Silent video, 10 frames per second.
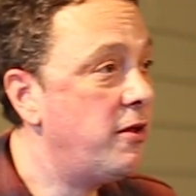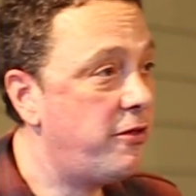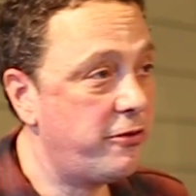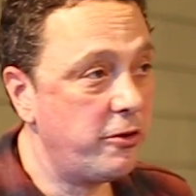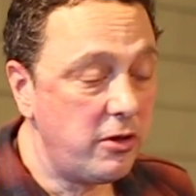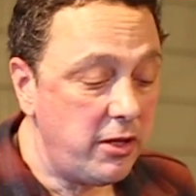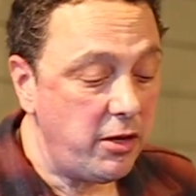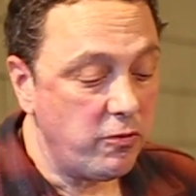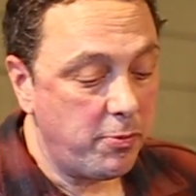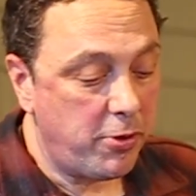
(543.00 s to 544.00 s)

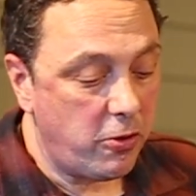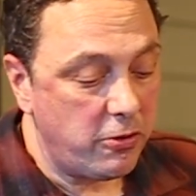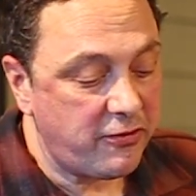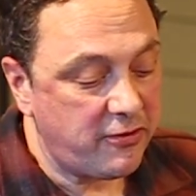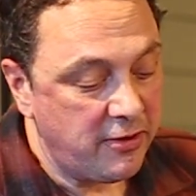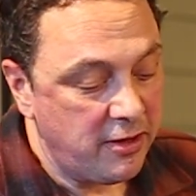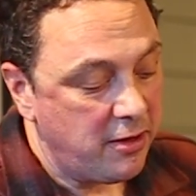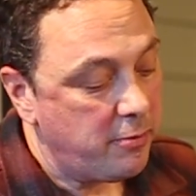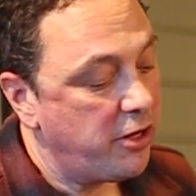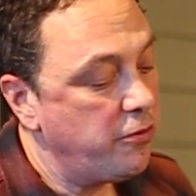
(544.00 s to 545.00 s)
thoroughly repulsed
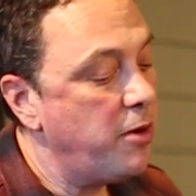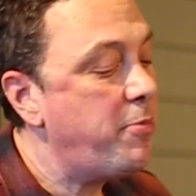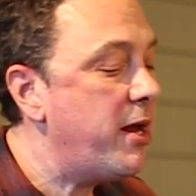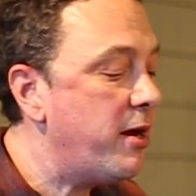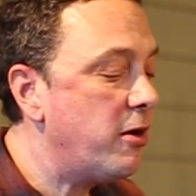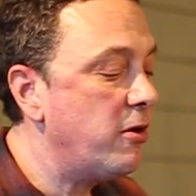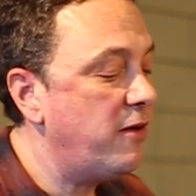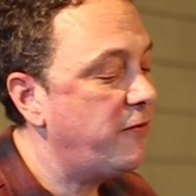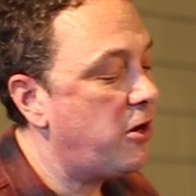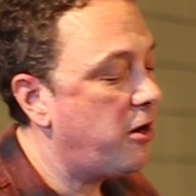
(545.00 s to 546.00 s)
by the repair
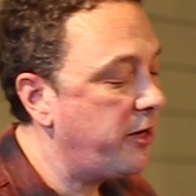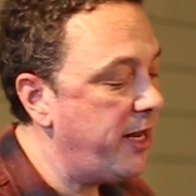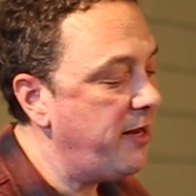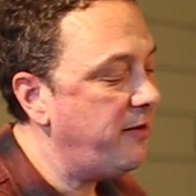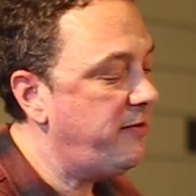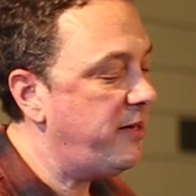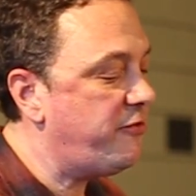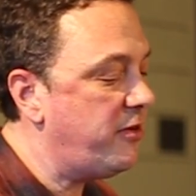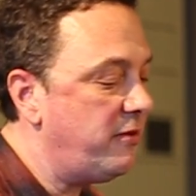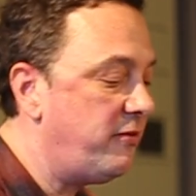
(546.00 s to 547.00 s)
of carking
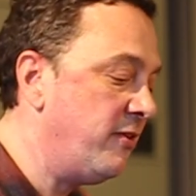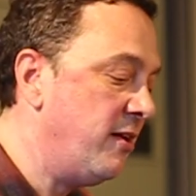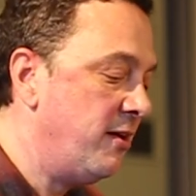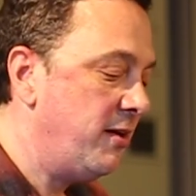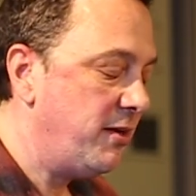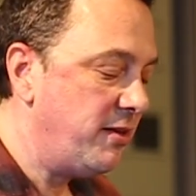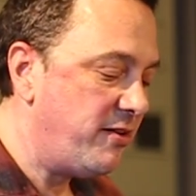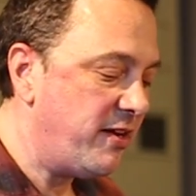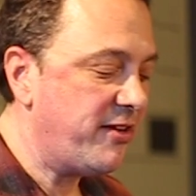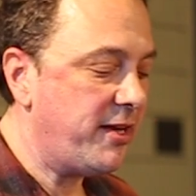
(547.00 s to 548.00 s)
ditches in the
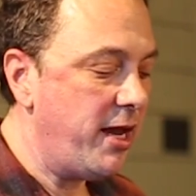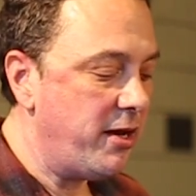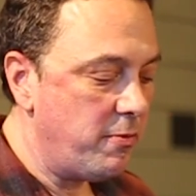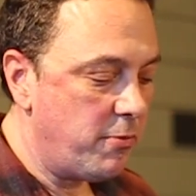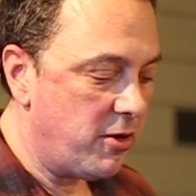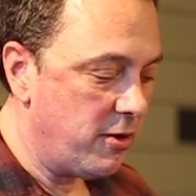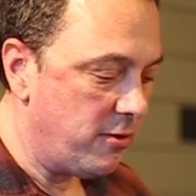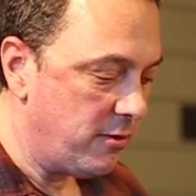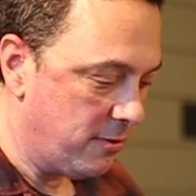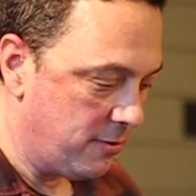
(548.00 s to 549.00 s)
desiccated
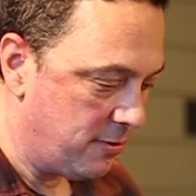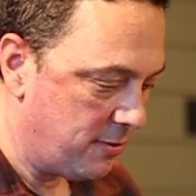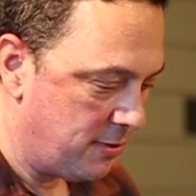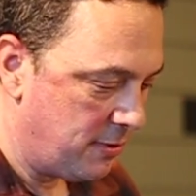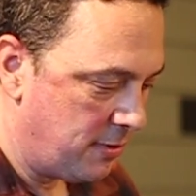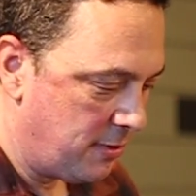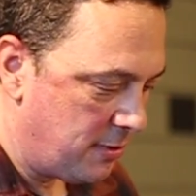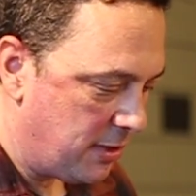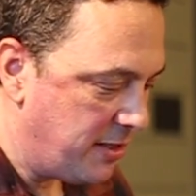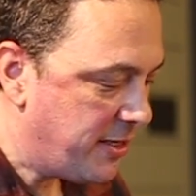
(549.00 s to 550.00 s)
marl,
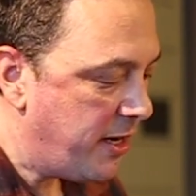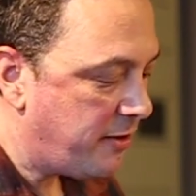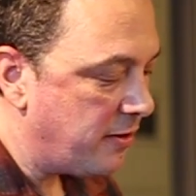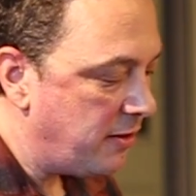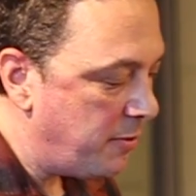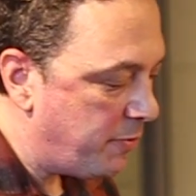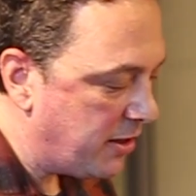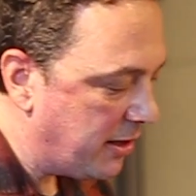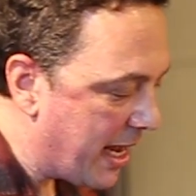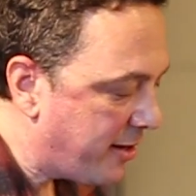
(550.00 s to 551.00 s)
I take the
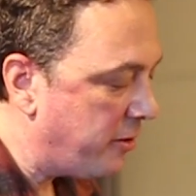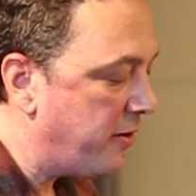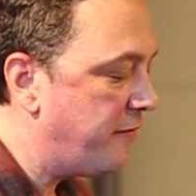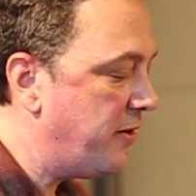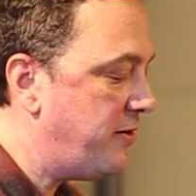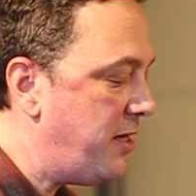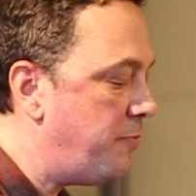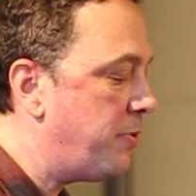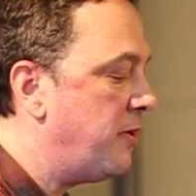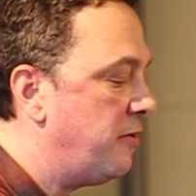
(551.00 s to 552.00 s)
limpid lacquer of the
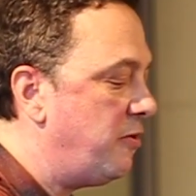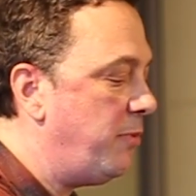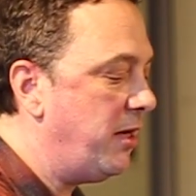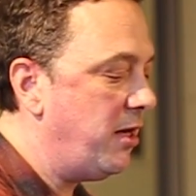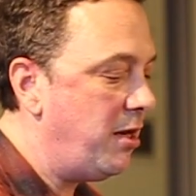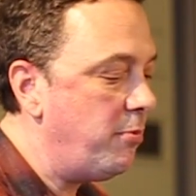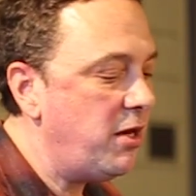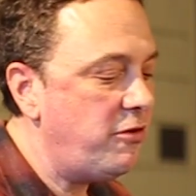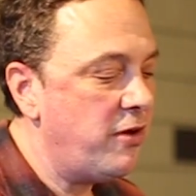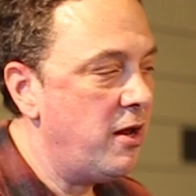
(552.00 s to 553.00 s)
deep to be an
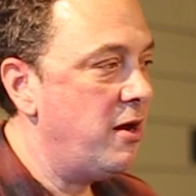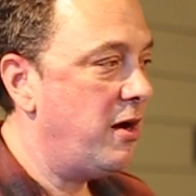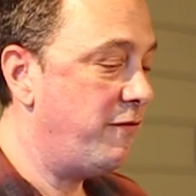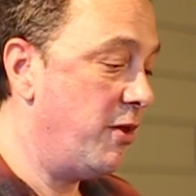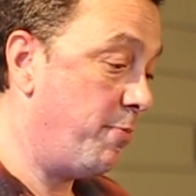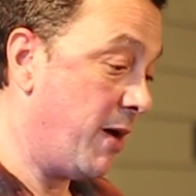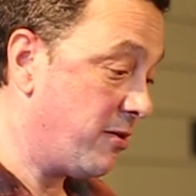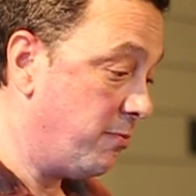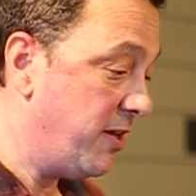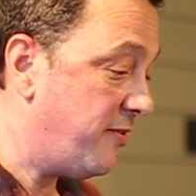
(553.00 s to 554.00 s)
image of the
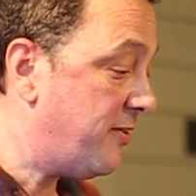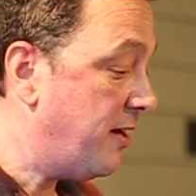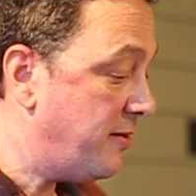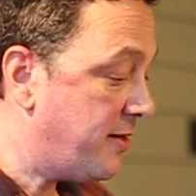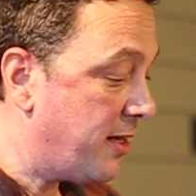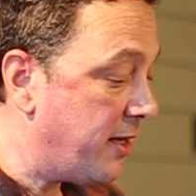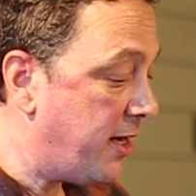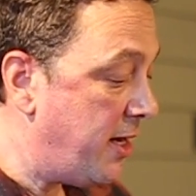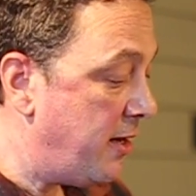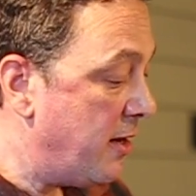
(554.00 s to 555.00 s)
bottomless
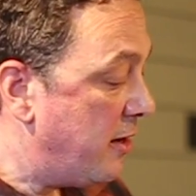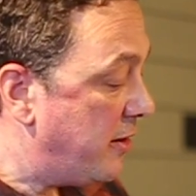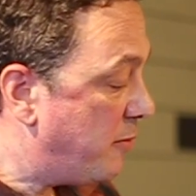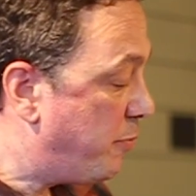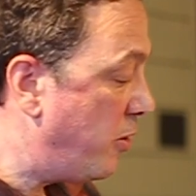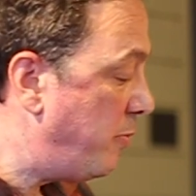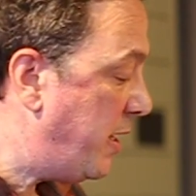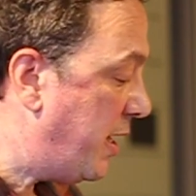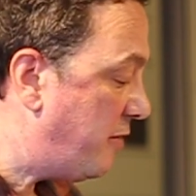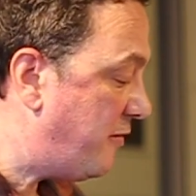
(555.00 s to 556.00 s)
entelechy that
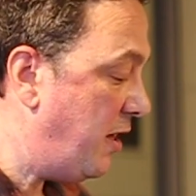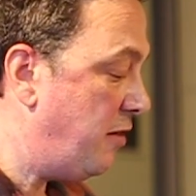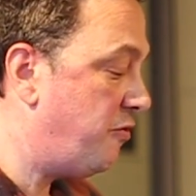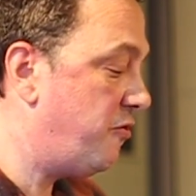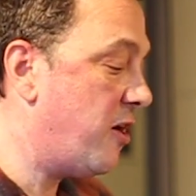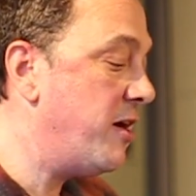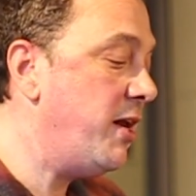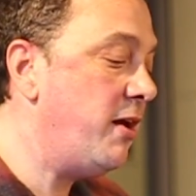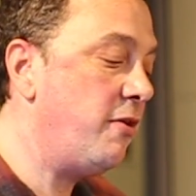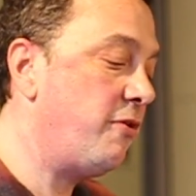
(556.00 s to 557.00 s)
permeates each
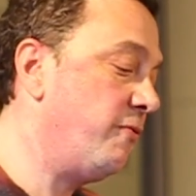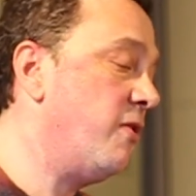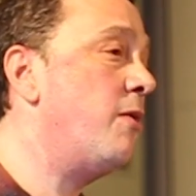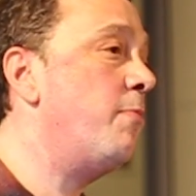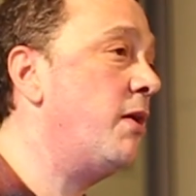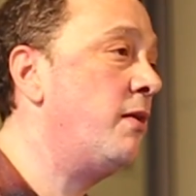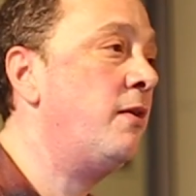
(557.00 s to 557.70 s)
shining thrum,